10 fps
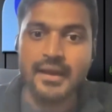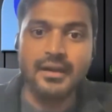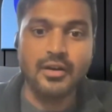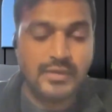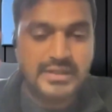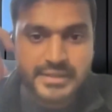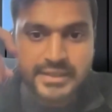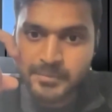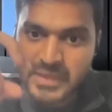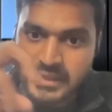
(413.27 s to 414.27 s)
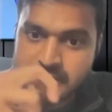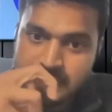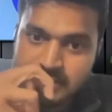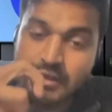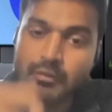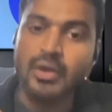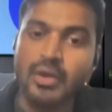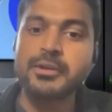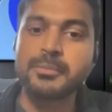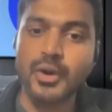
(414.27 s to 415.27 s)
Obviously, it's an
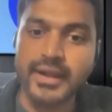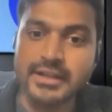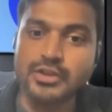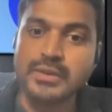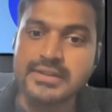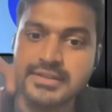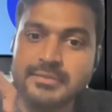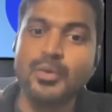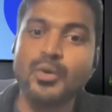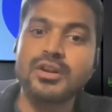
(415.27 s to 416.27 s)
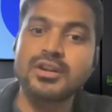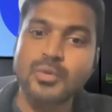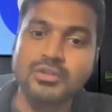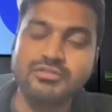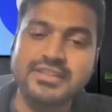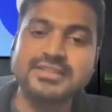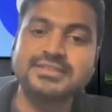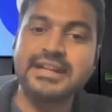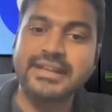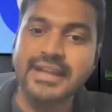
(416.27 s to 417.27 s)
evolving product. You will see more and more
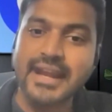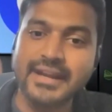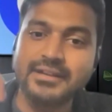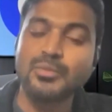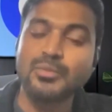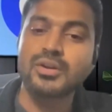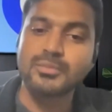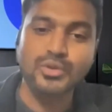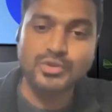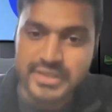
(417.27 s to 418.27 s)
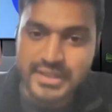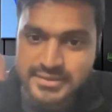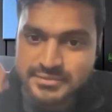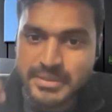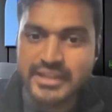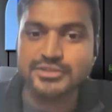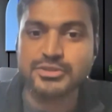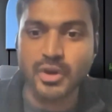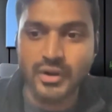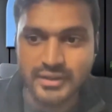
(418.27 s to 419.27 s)
features getting added, more and more use cases being
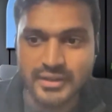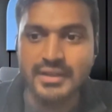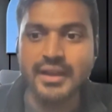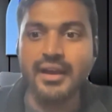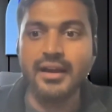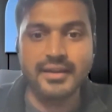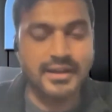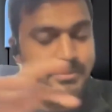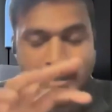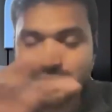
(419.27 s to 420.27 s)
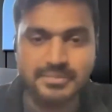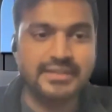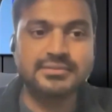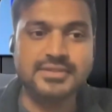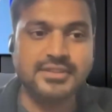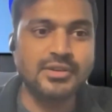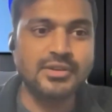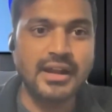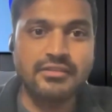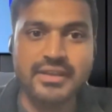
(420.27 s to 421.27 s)
solved. All right, but
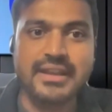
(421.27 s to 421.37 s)
at a